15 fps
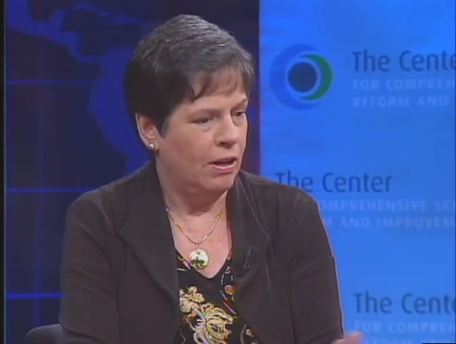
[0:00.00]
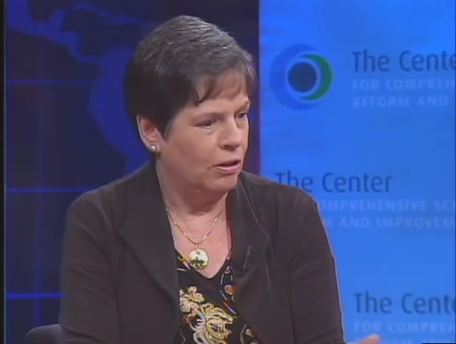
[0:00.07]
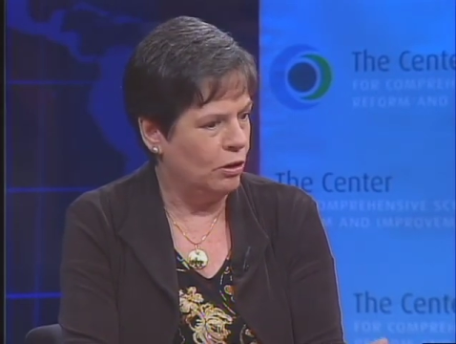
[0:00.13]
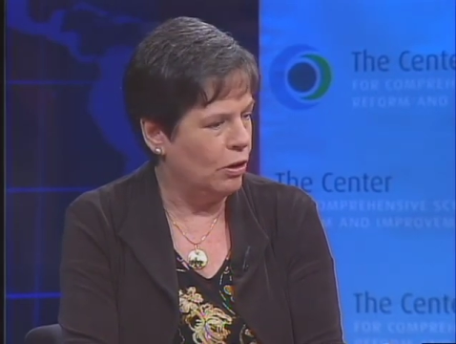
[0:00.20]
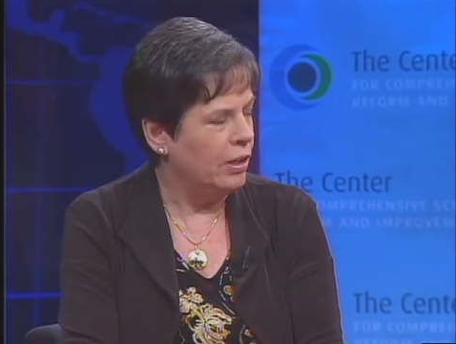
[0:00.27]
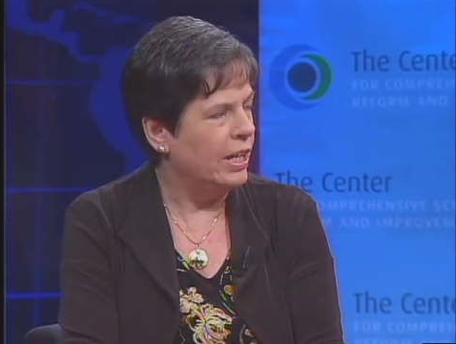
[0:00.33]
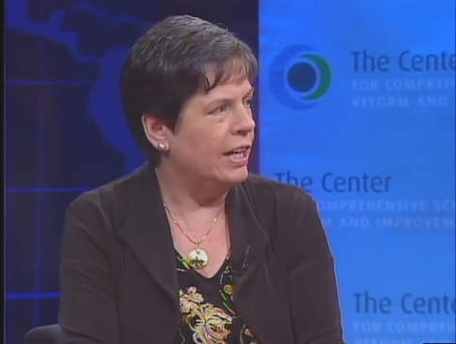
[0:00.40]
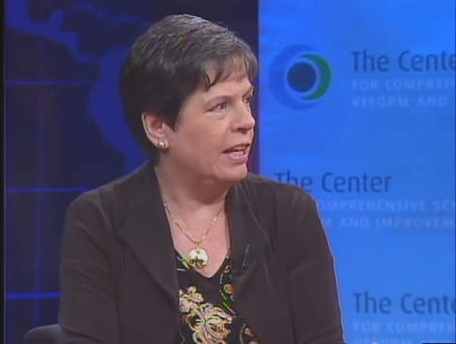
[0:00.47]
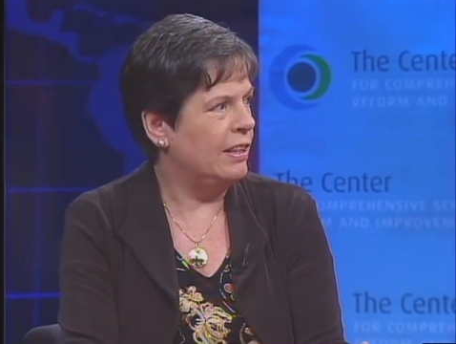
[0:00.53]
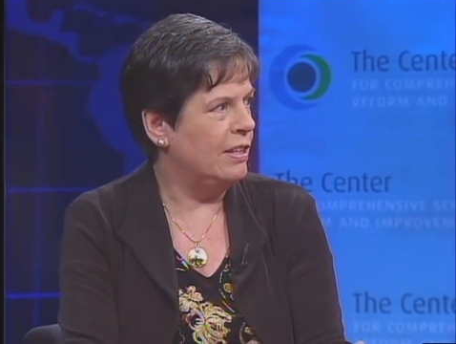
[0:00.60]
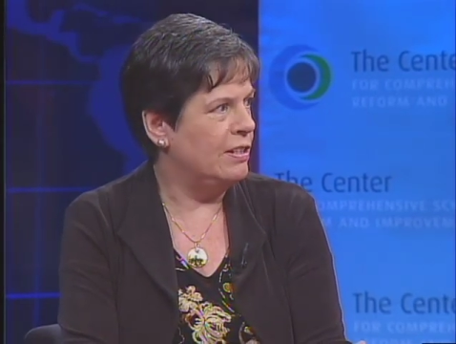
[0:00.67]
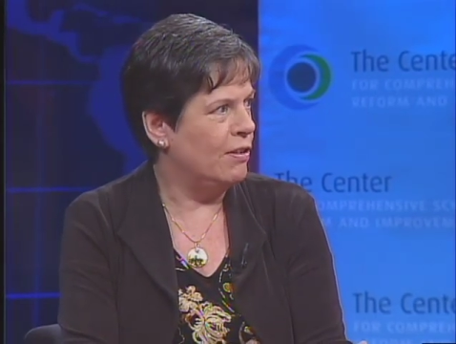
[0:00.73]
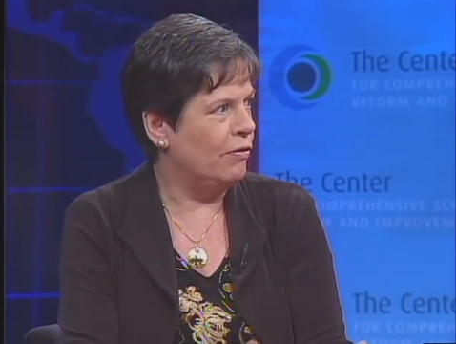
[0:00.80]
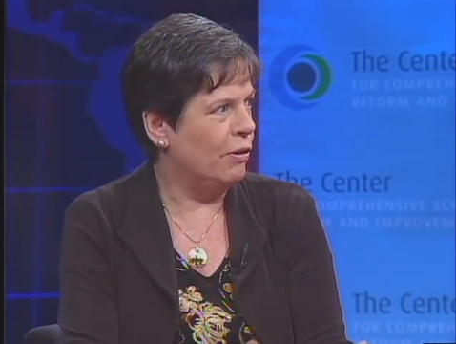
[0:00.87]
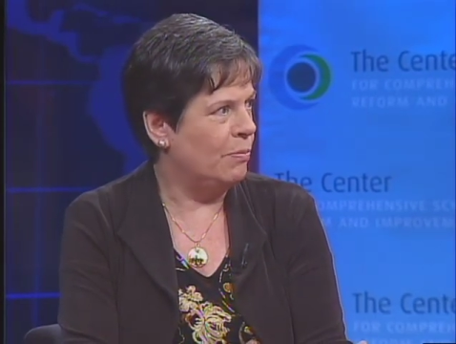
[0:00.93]
looking at the
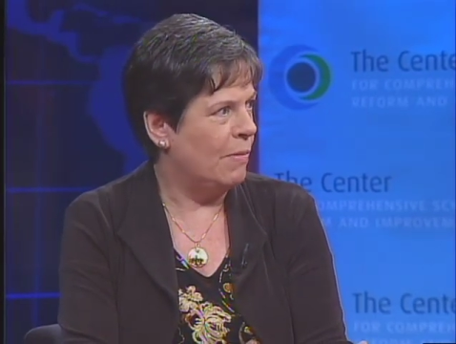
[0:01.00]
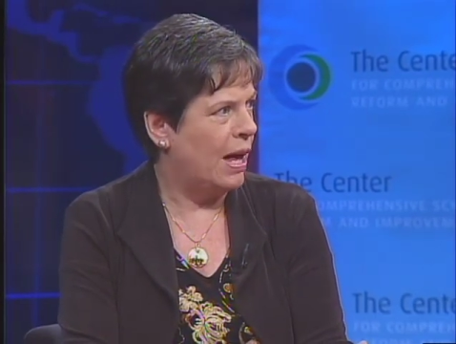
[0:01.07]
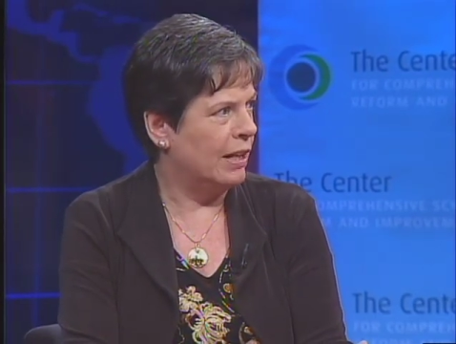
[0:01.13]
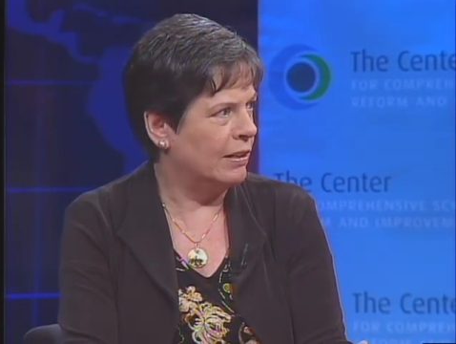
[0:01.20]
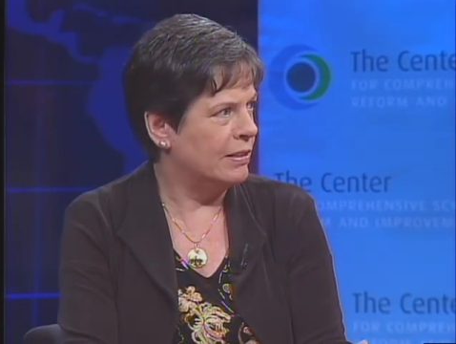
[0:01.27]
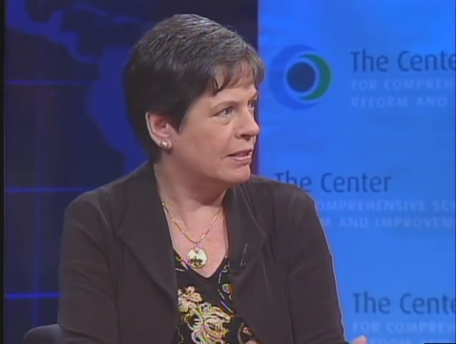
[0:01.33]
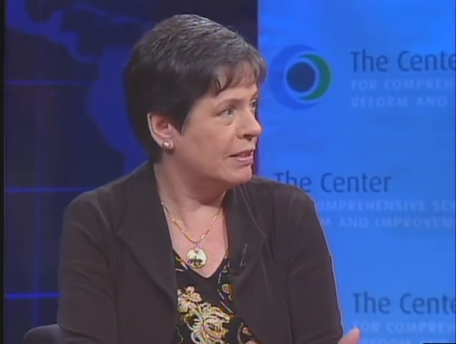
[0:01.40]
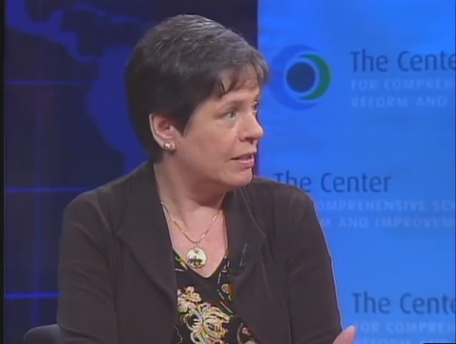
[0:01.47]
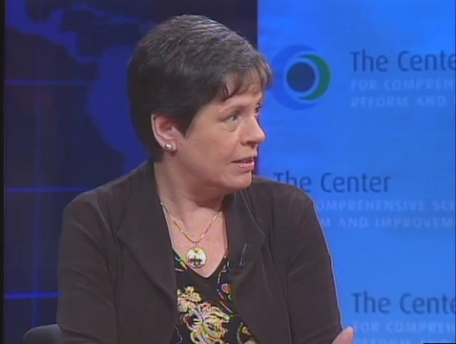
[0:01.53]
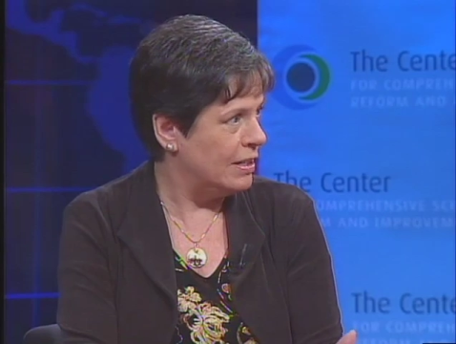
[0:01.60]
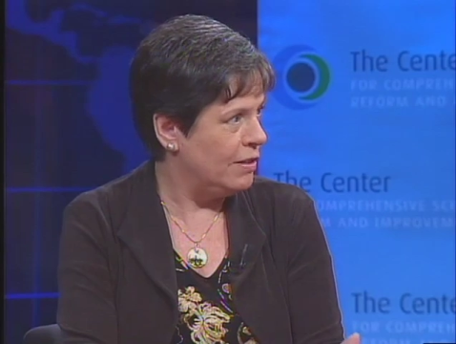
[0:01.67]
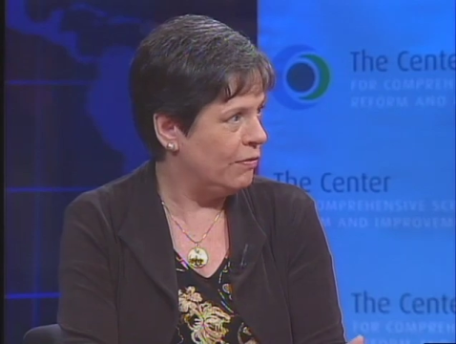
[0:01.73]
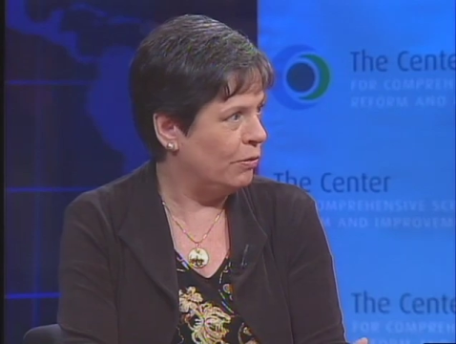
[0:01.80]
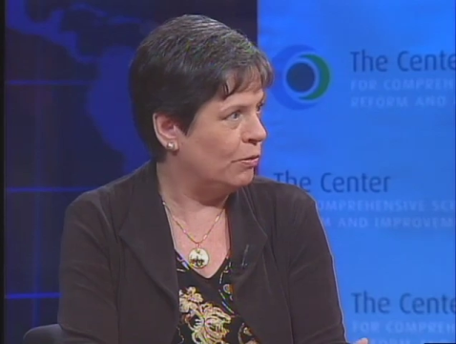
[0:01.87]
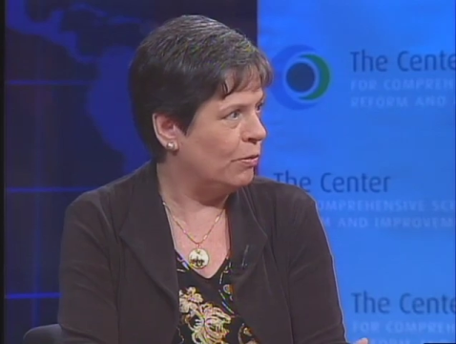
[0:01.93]
different models, the
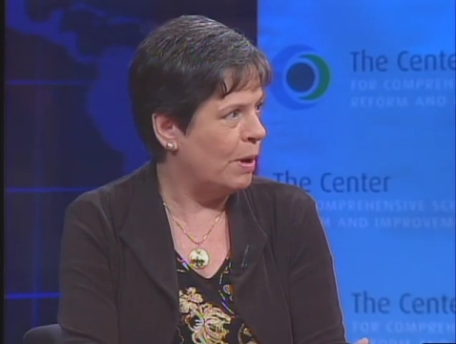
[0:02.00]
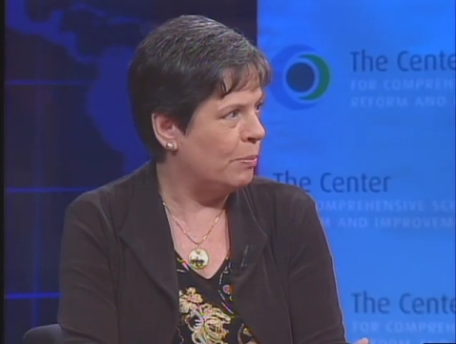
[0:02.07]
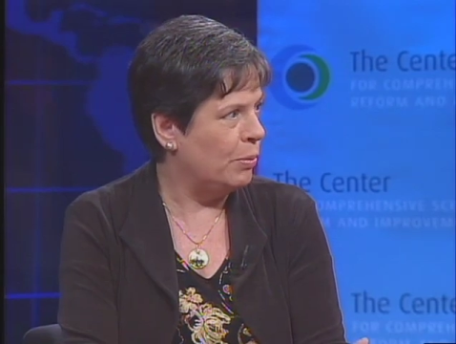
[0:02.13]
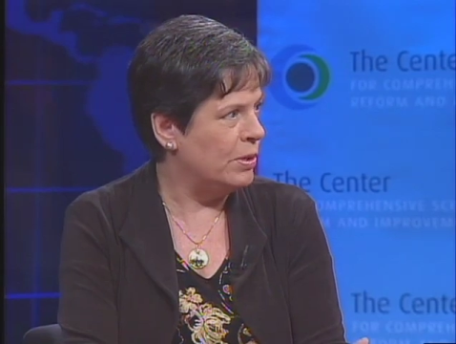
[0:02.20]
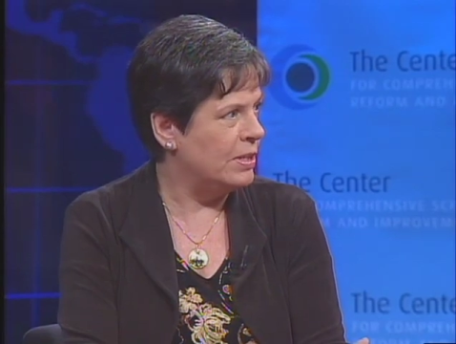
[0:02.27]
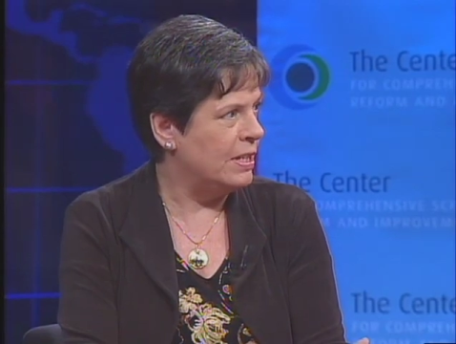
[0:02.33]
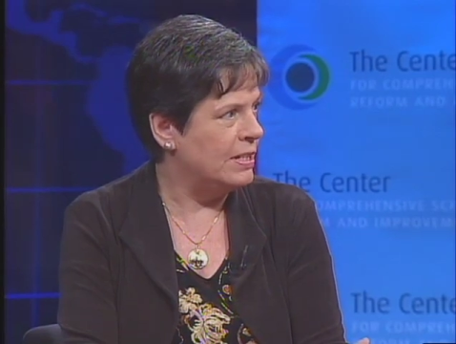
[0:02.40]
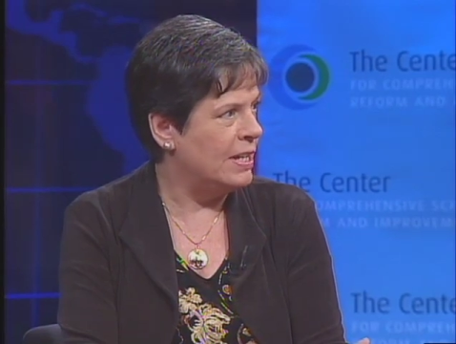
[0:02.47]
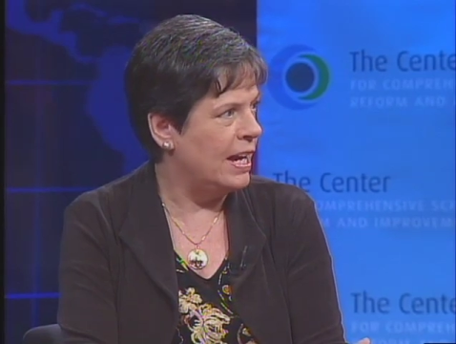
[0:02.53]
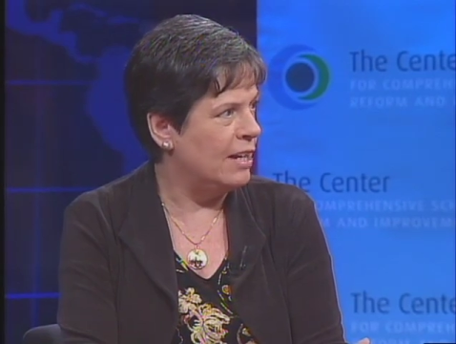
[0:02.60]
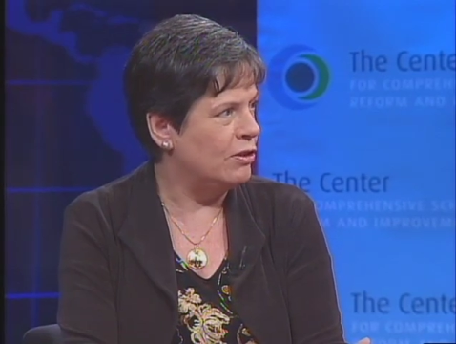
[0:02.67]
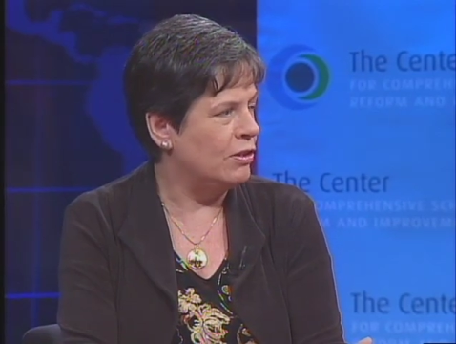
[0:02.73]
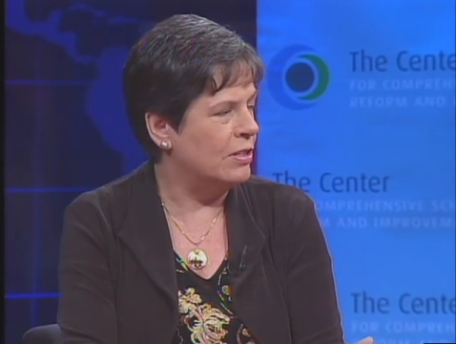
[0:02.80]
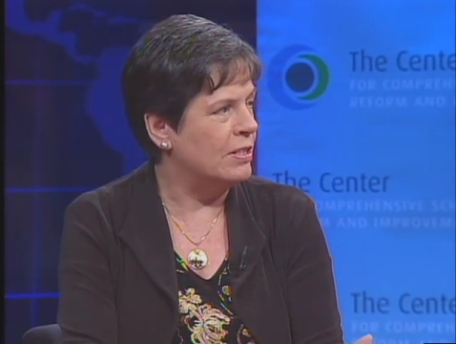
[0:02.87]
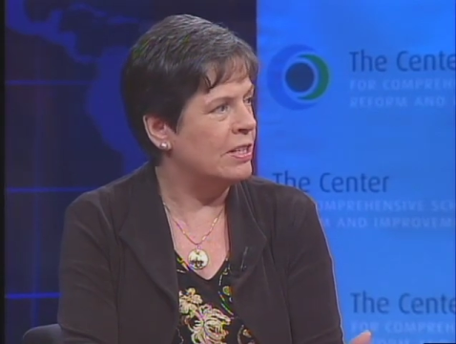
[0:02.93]
different
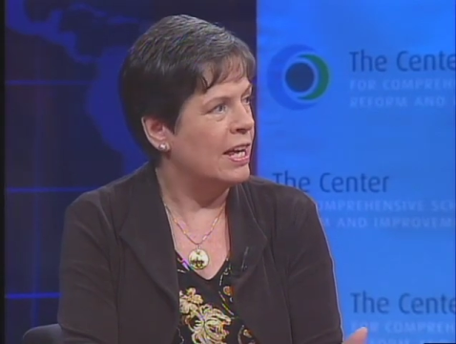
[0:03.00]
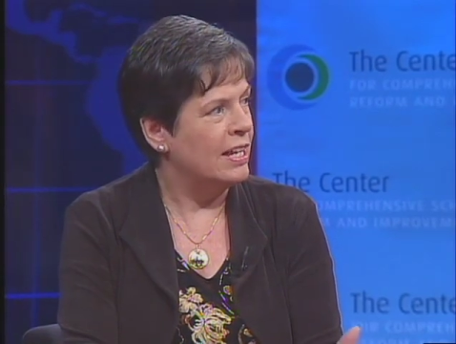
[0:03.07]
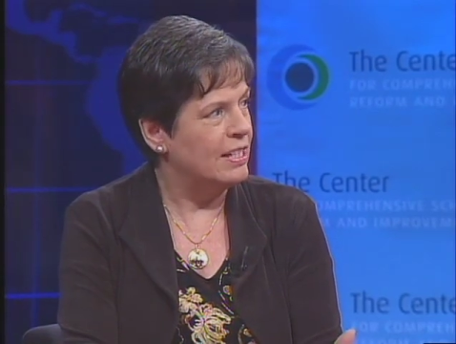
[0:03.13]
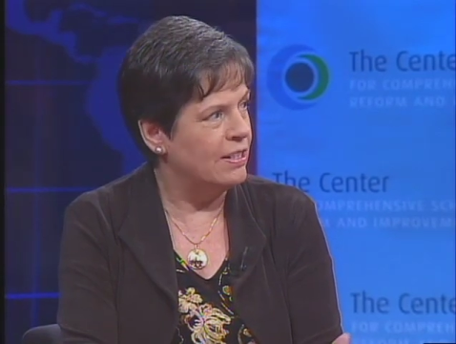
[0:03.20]
representations,